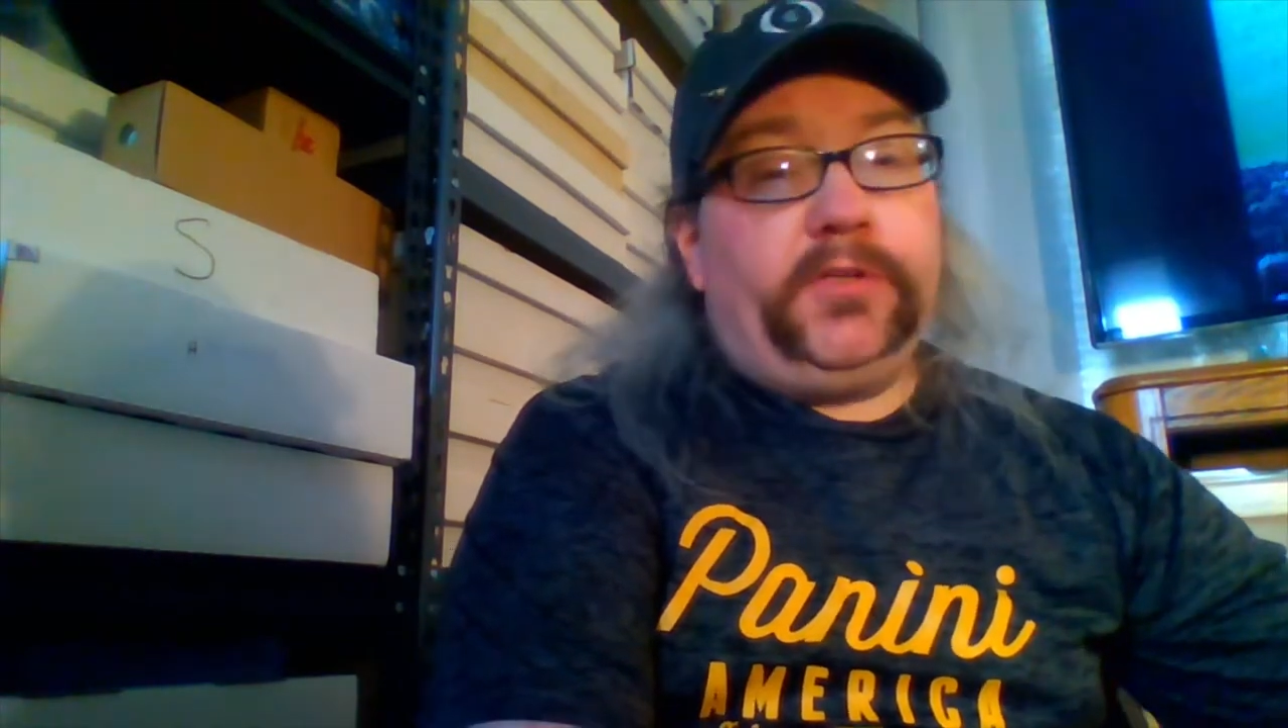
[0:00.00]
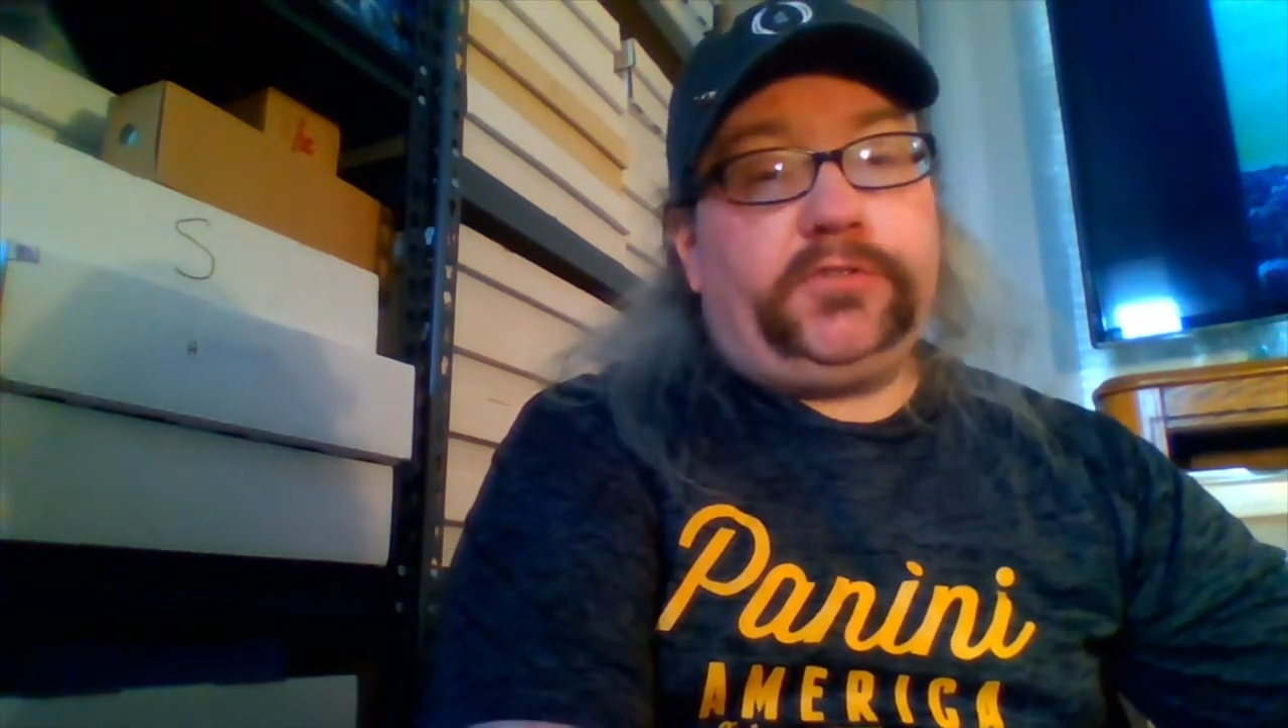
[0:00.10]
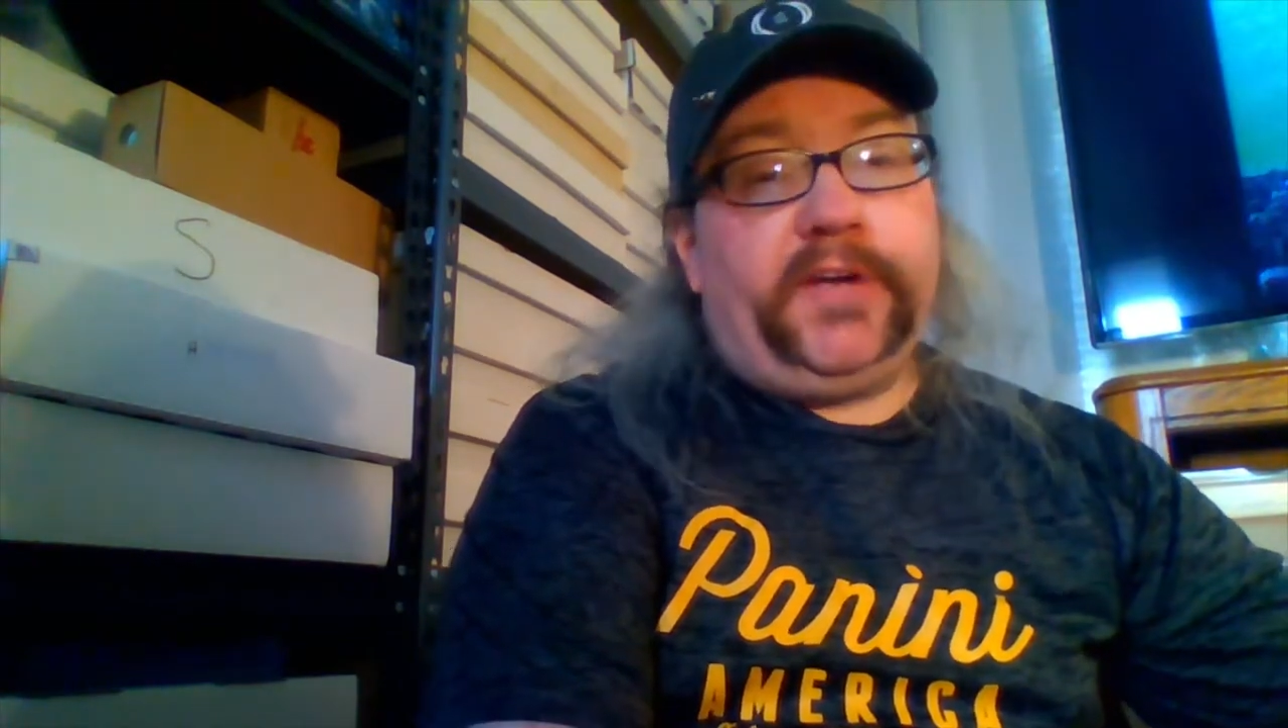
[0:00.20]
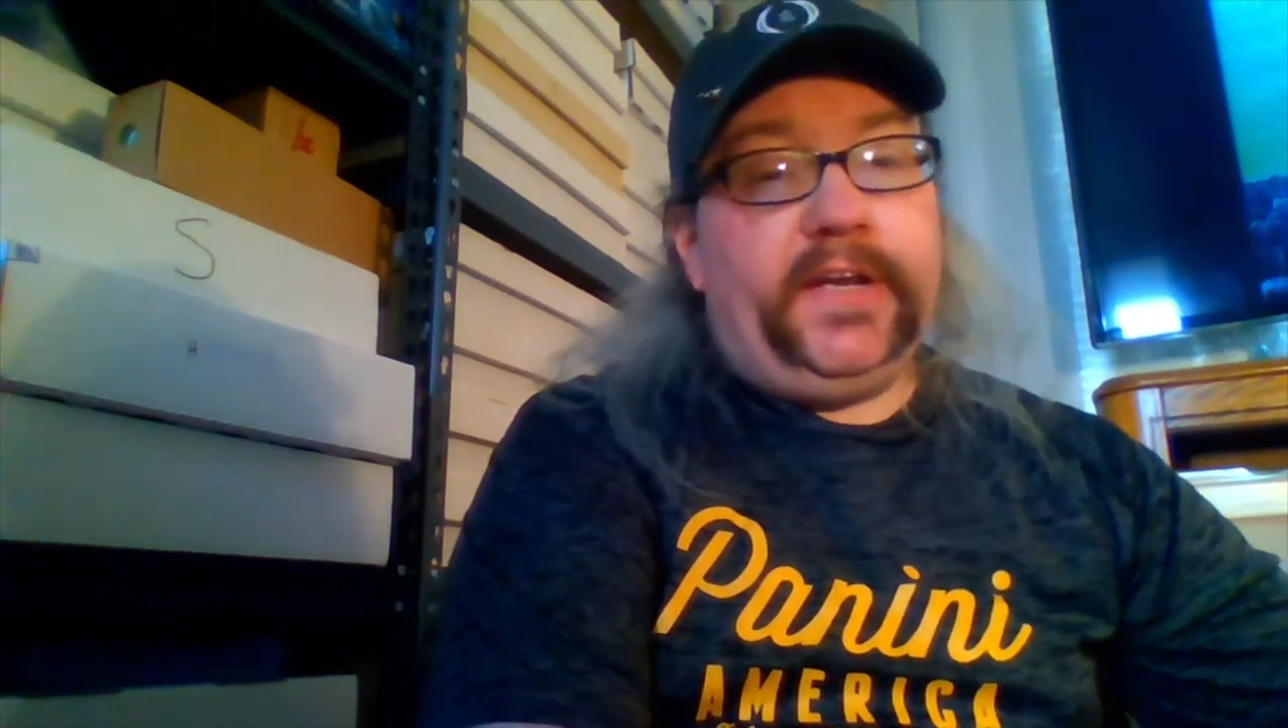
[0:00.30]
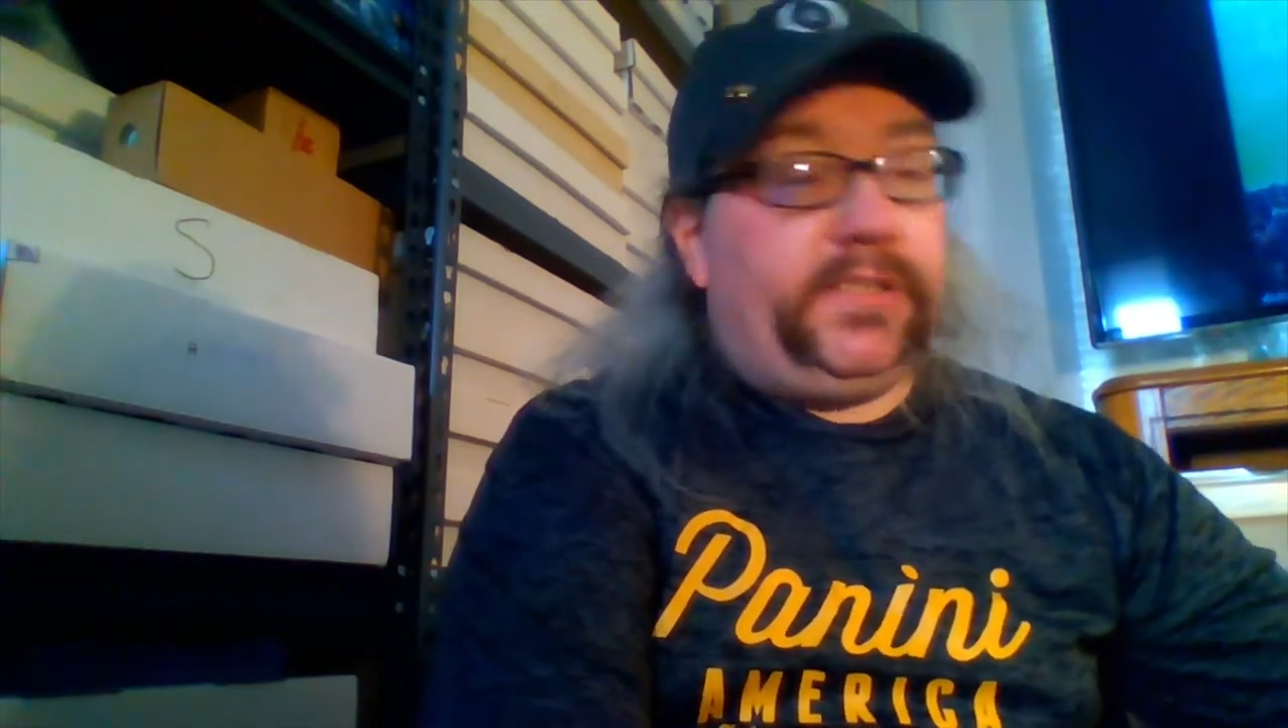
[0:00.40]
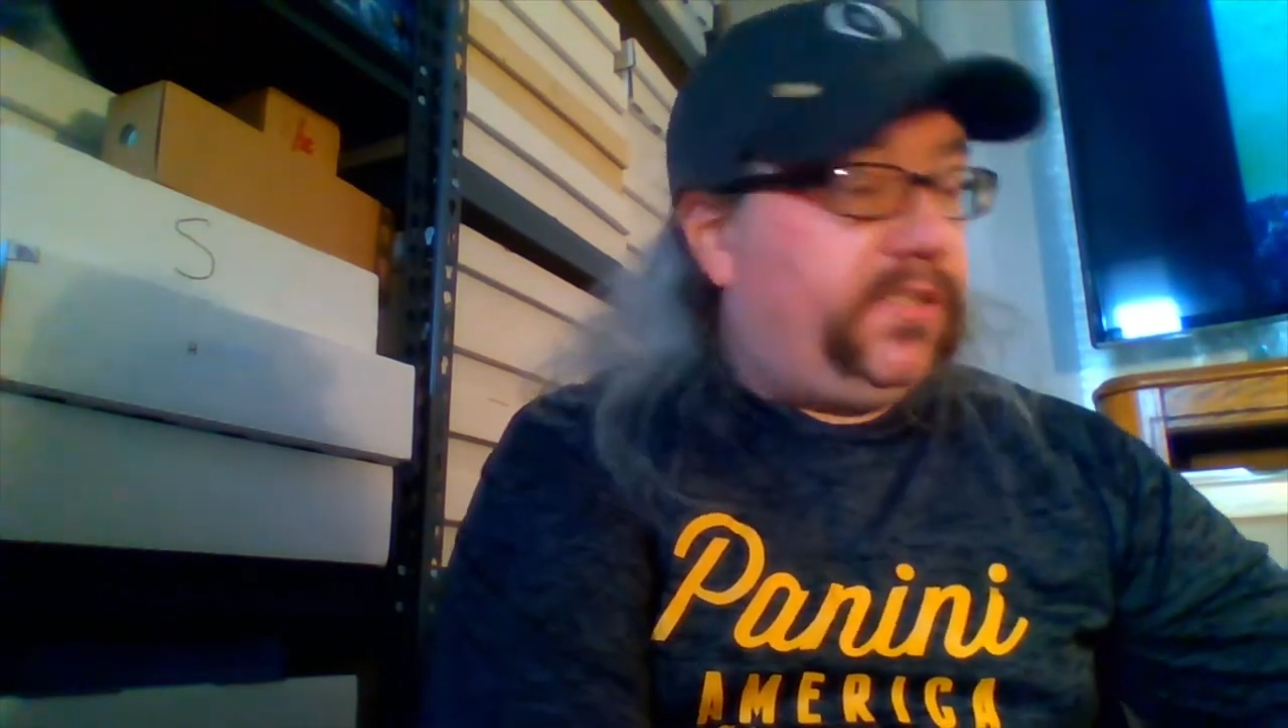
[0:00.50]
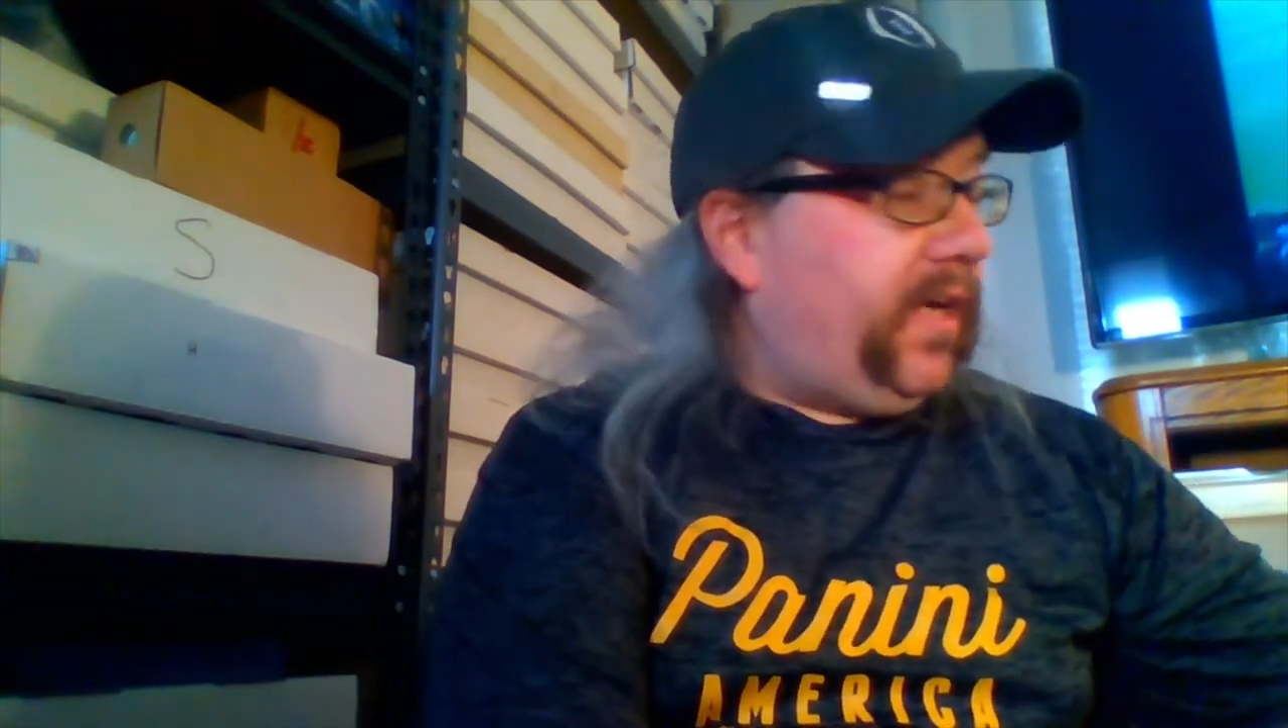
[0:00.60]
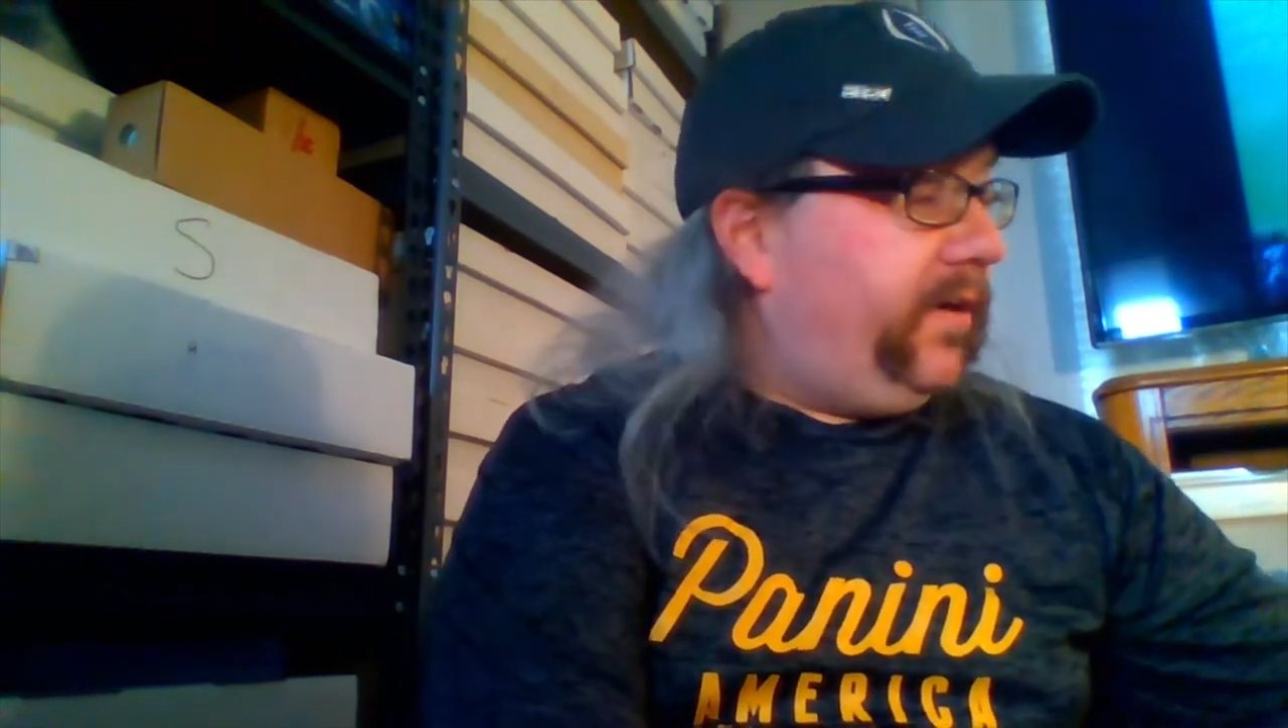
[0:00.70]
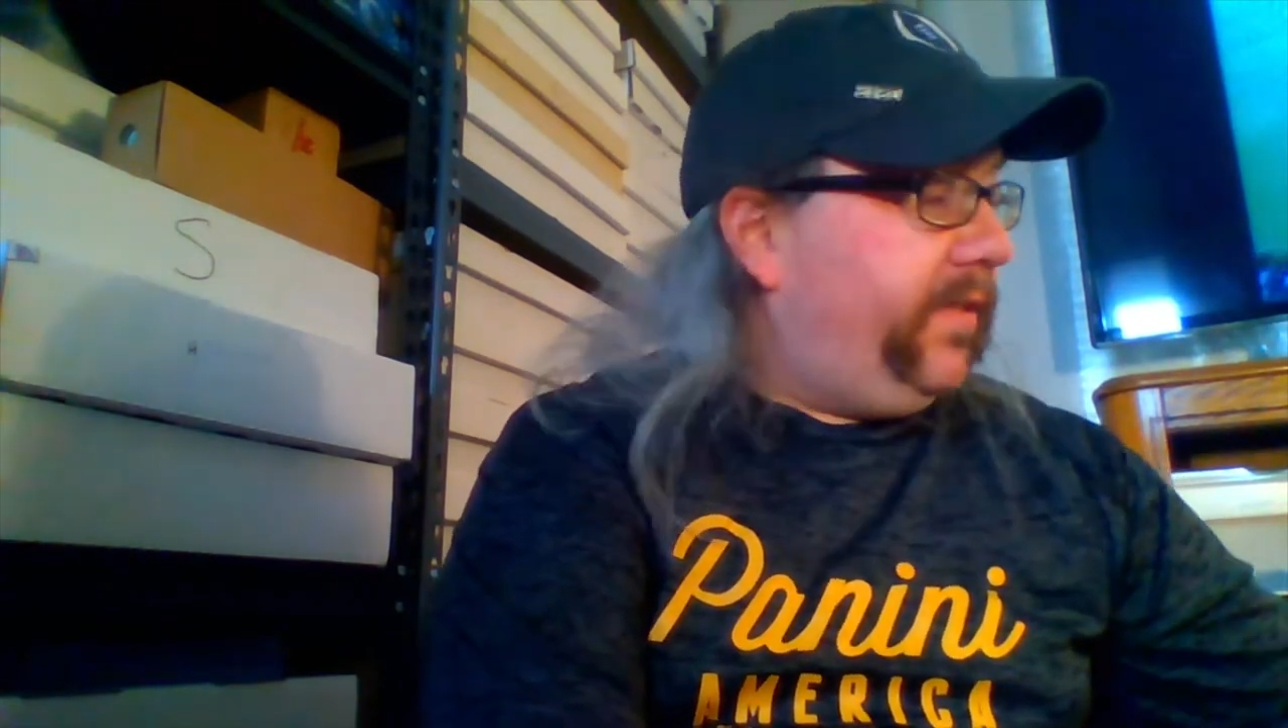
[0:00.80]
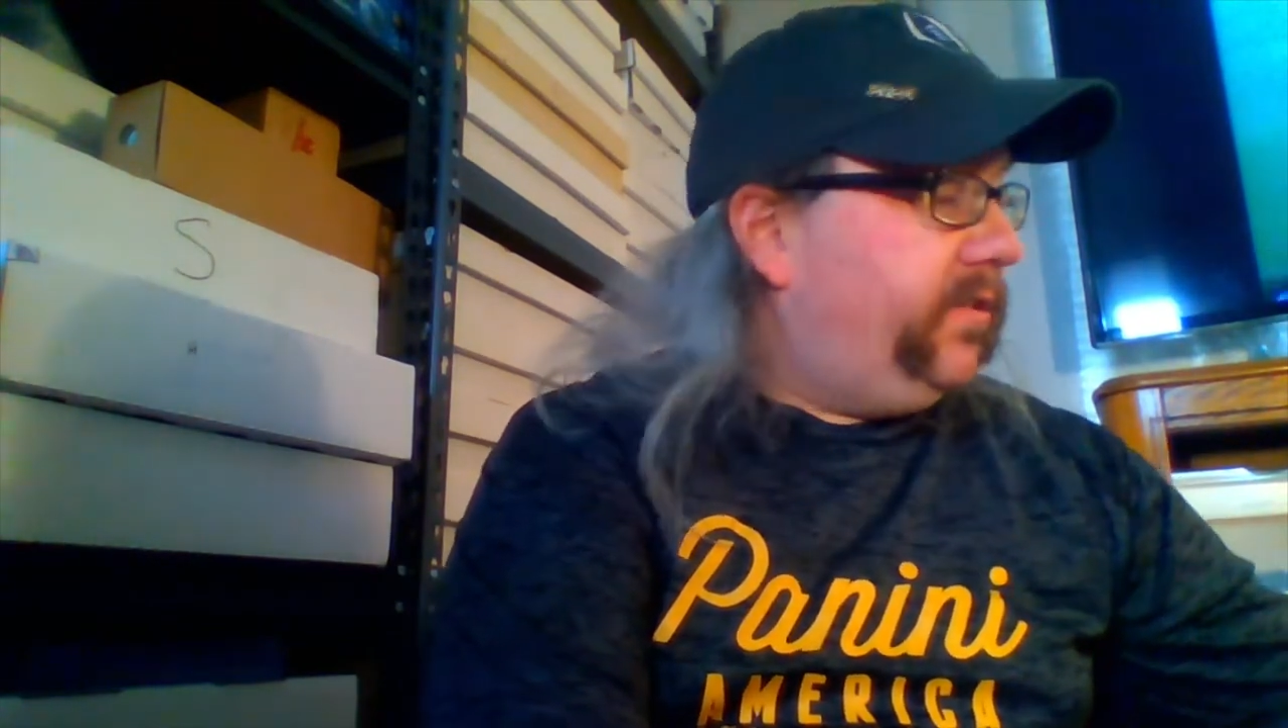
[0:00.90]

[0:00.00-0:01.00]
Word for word: traded set.